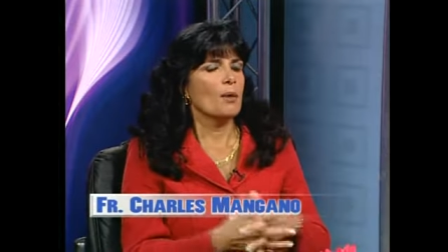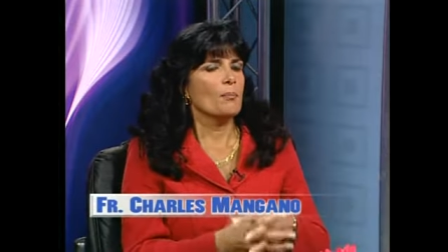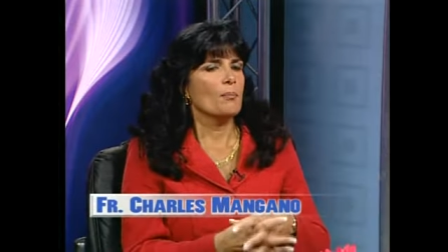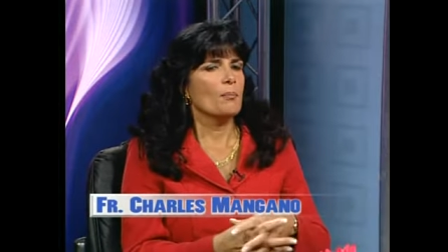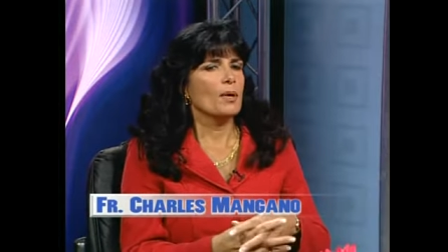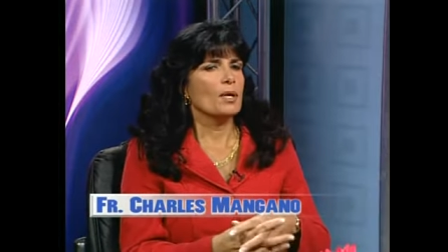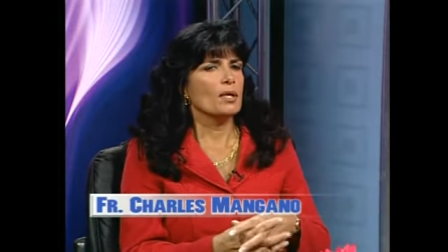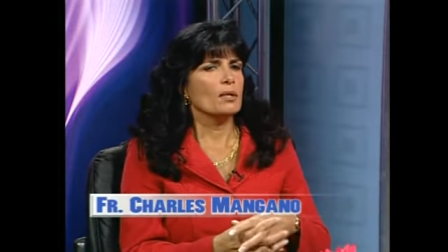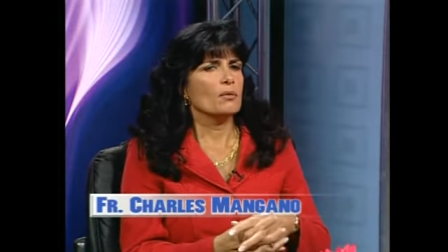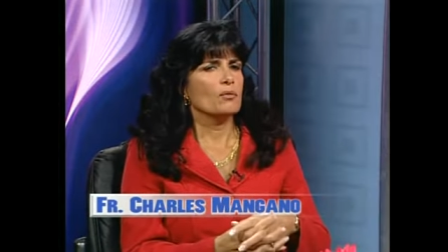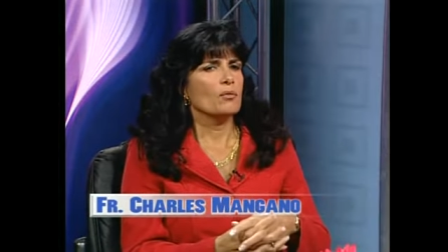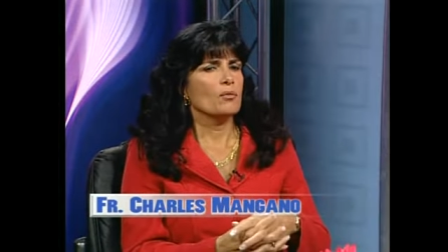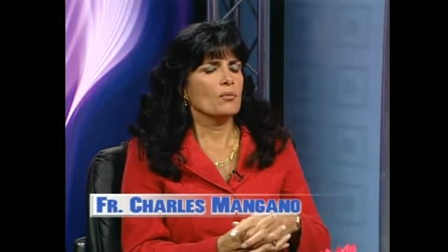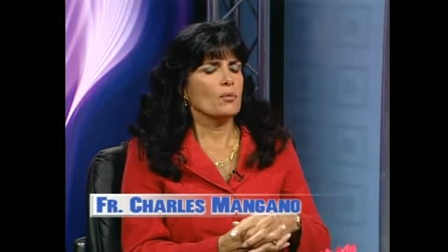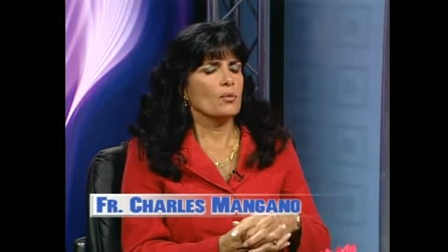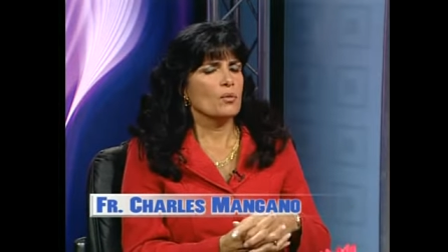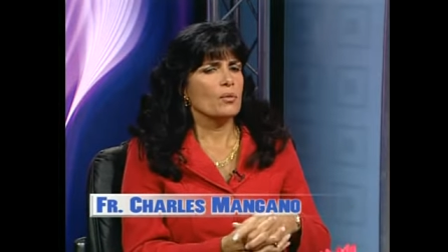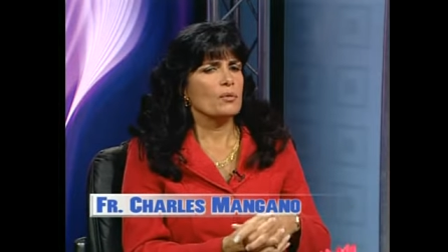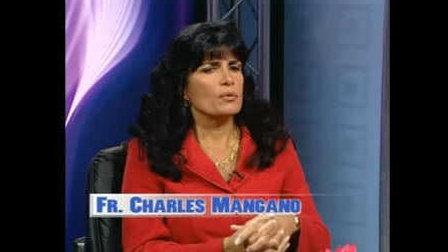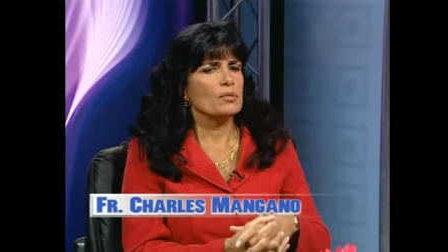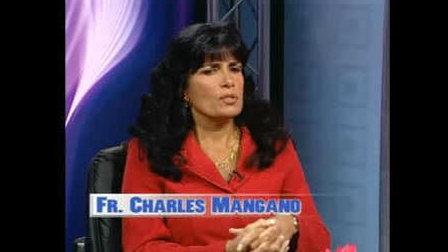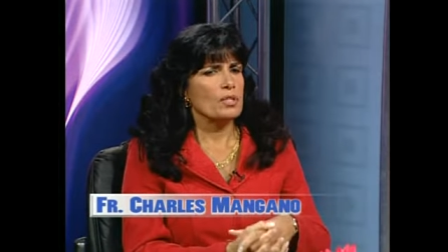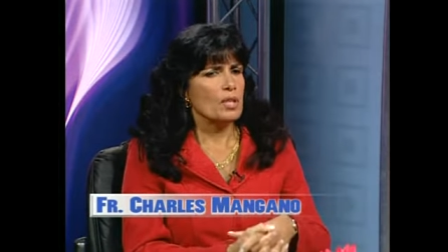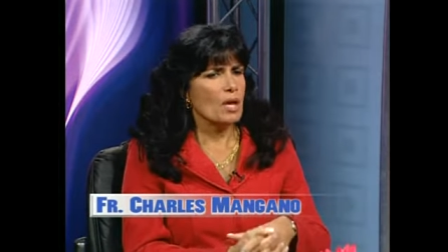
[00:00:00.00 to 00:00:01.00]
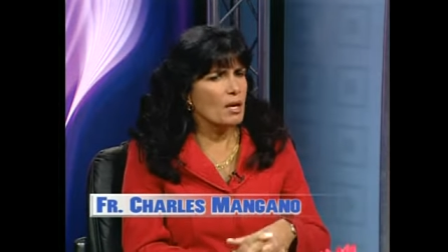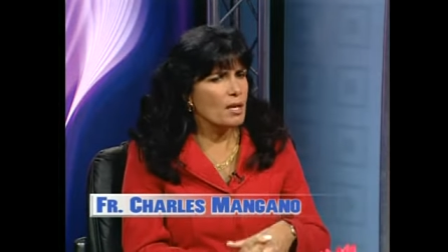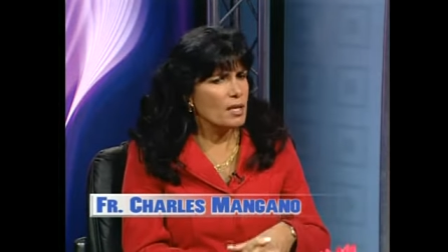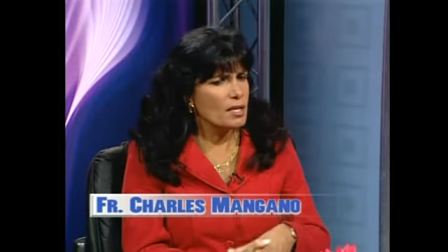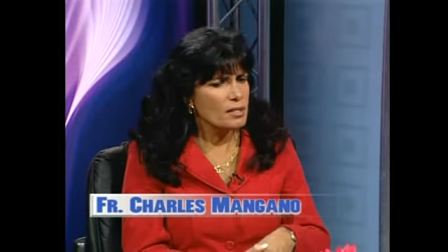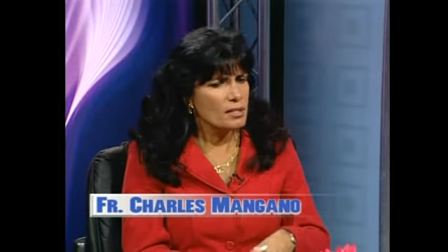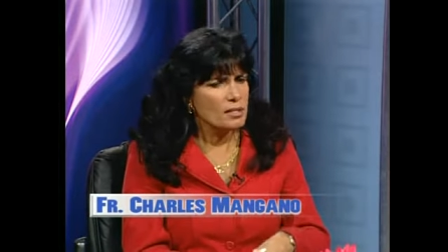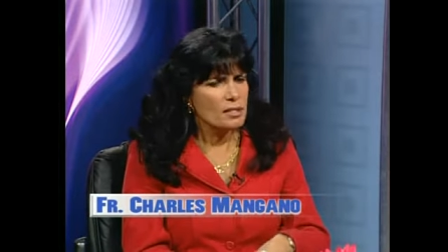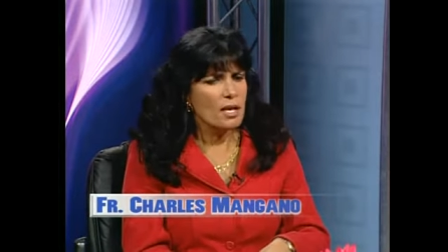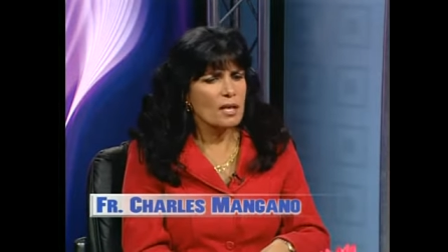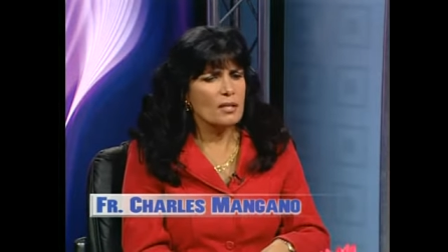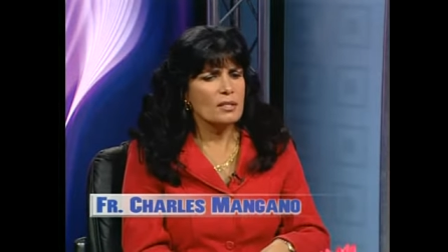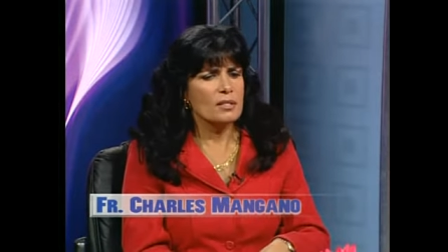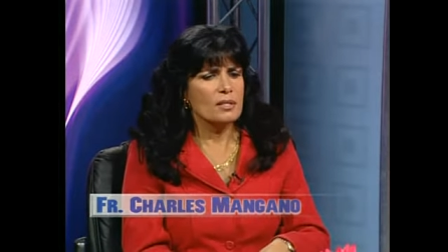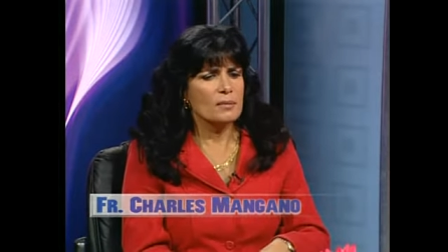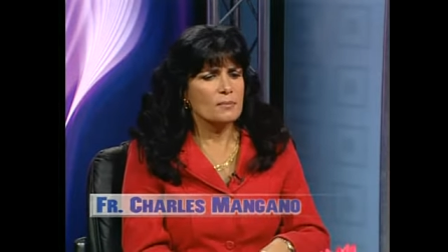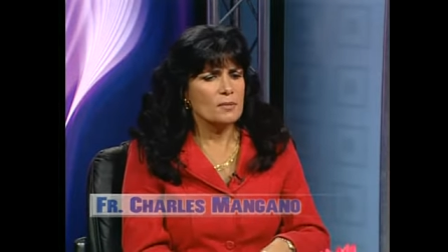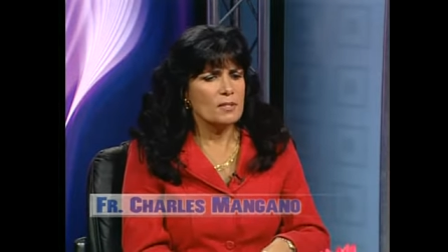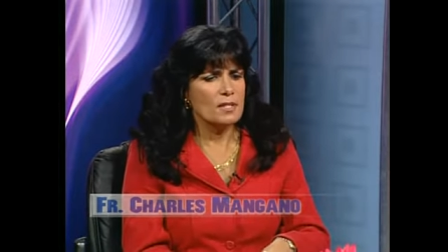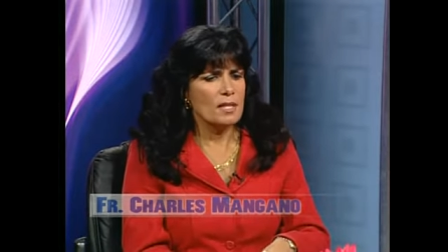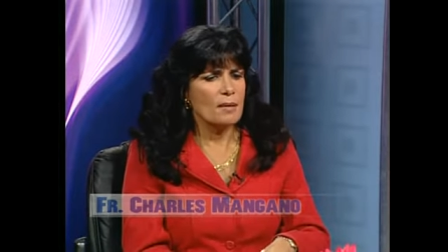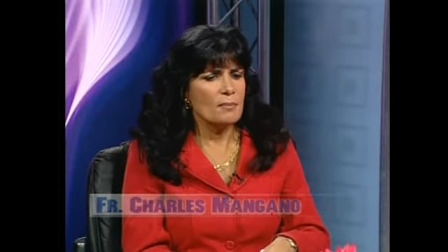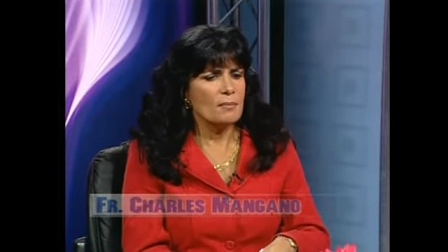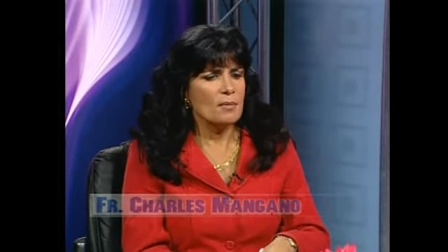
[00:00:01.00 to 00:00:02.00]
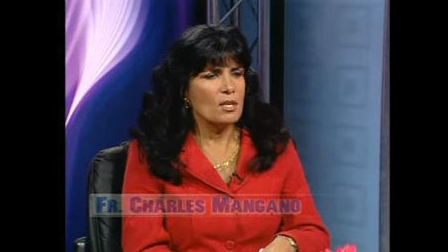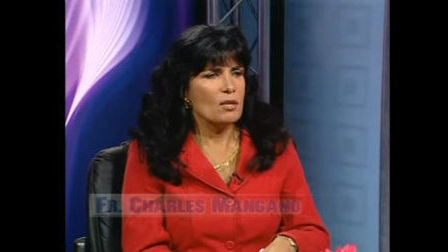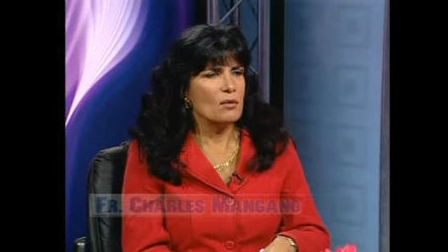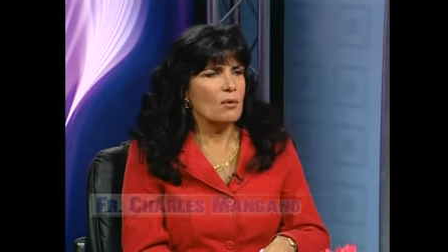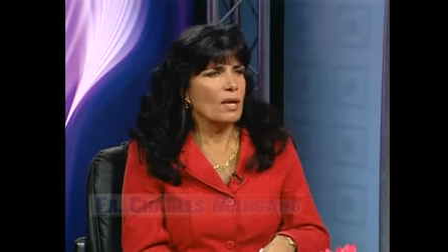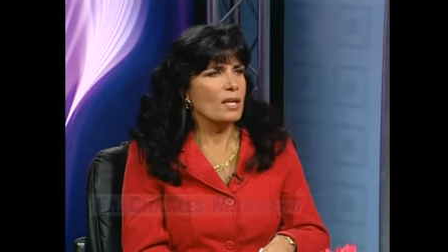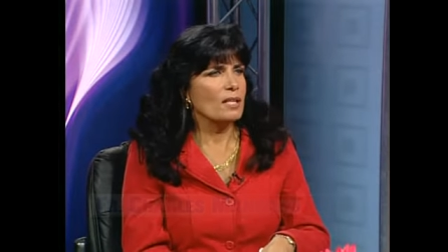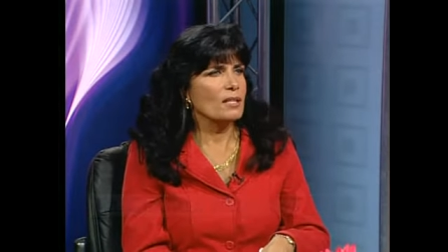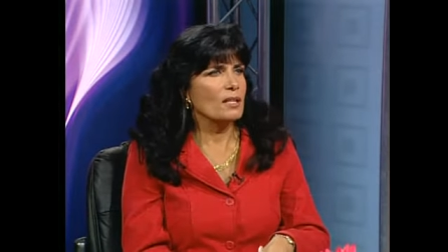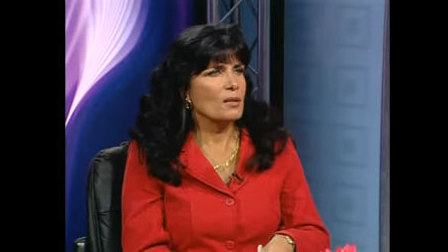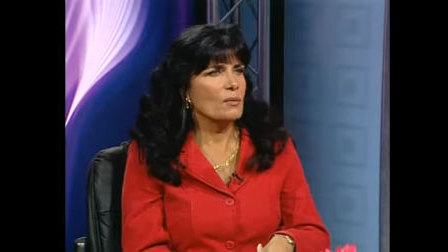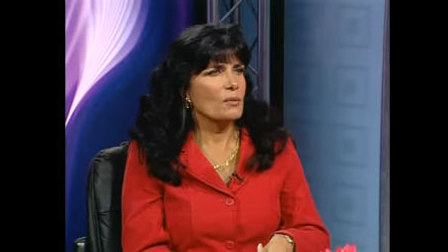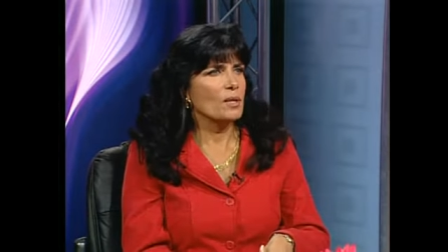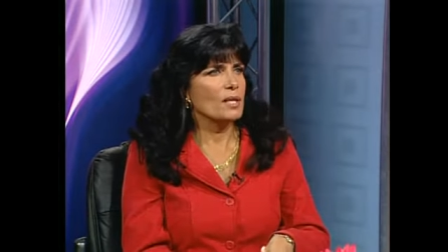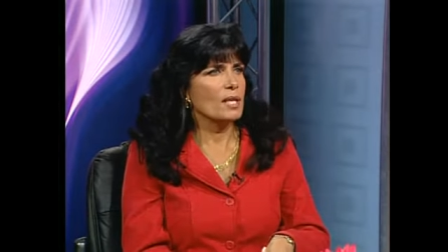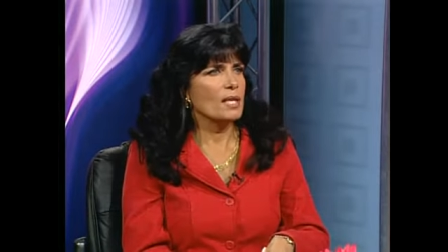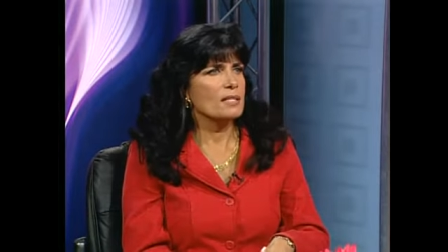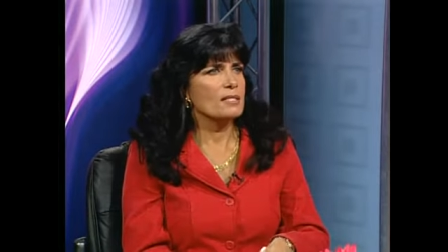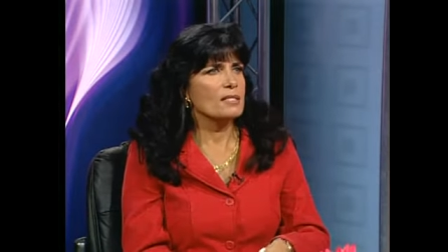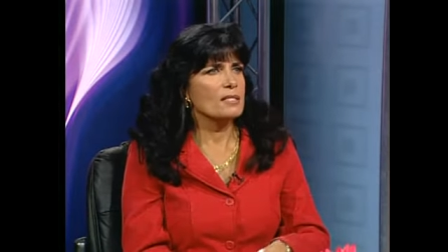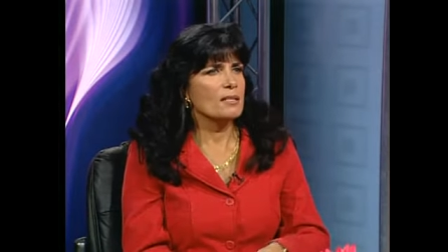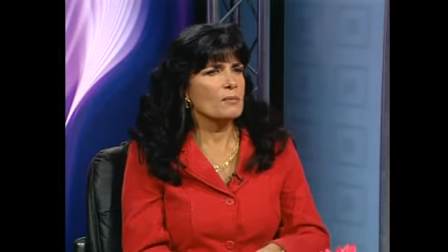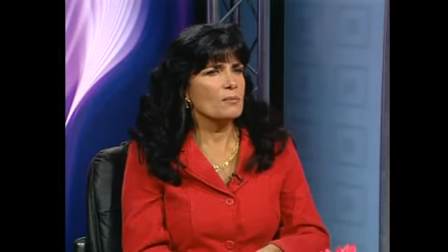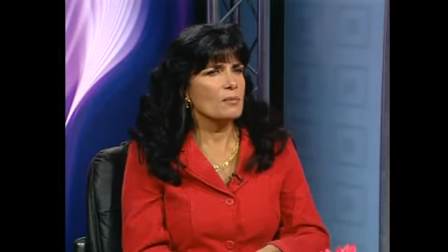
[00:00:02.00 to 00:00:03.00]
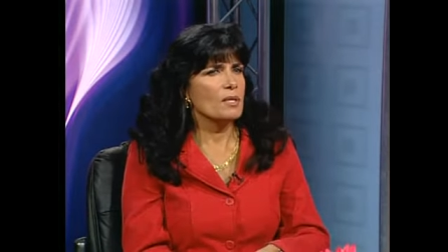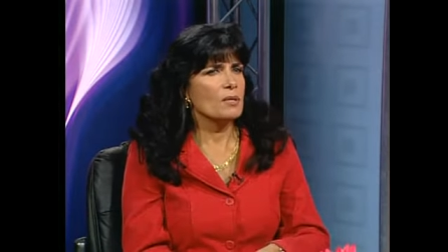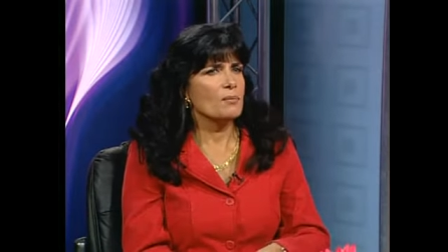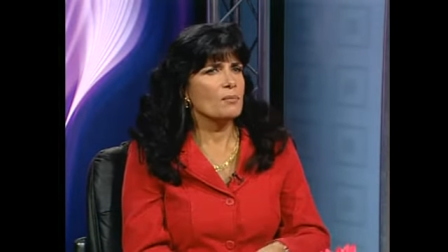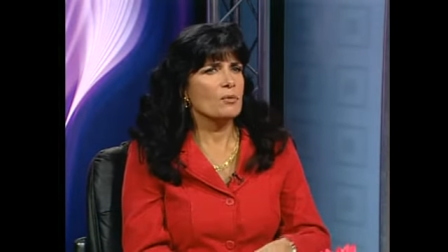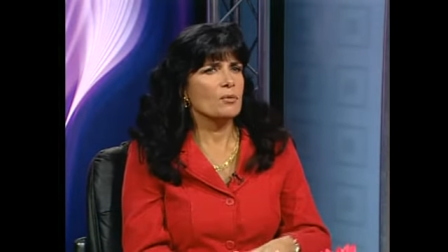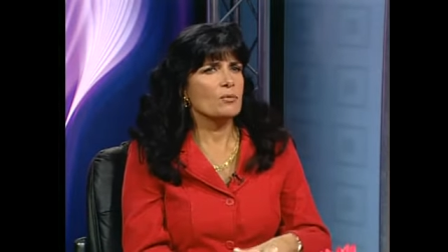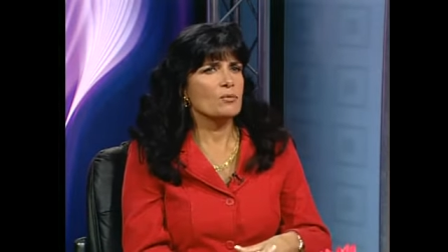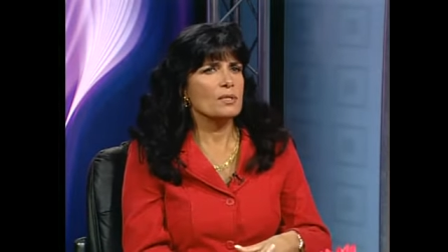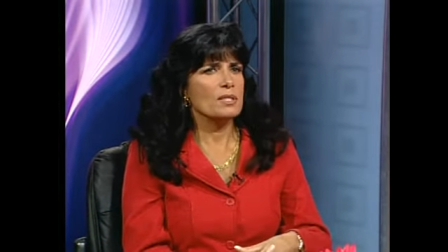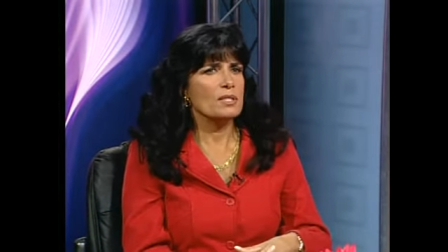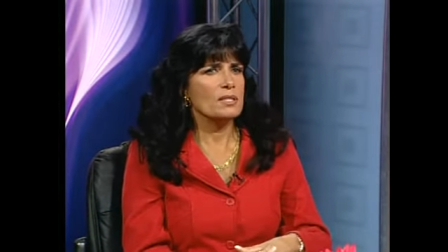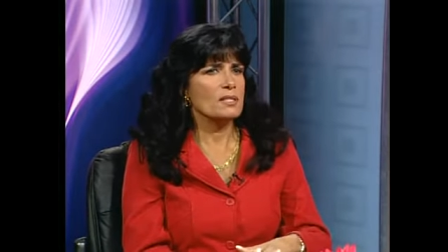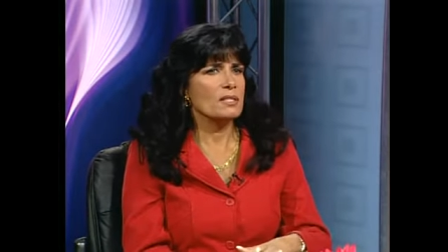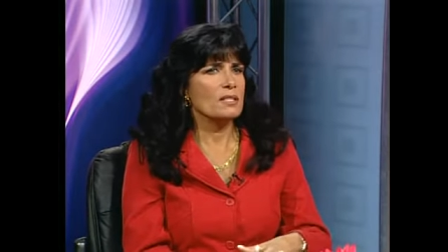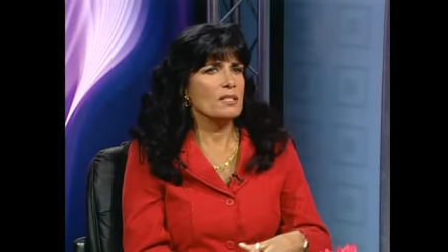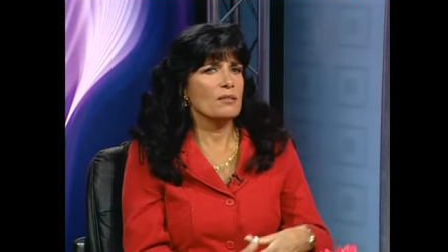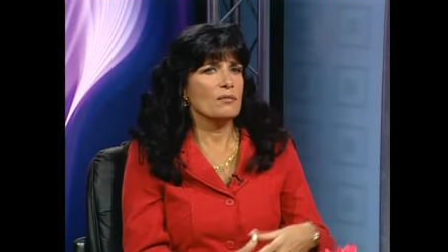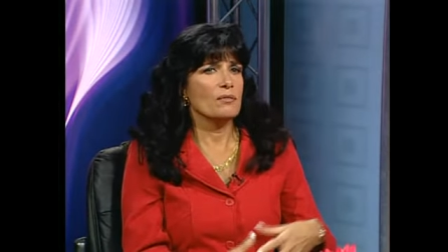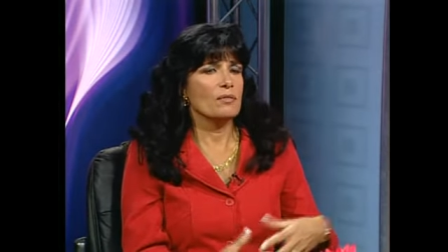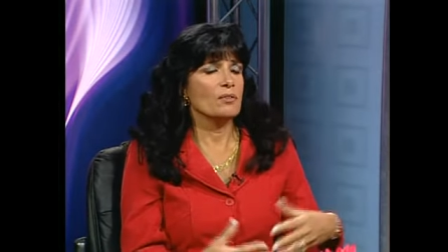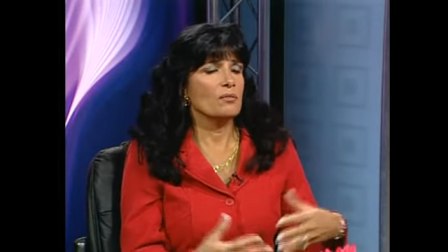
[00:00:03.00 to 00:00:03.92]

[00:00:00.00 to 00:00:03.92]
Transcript: But do, it does upset me greatly when I see people receive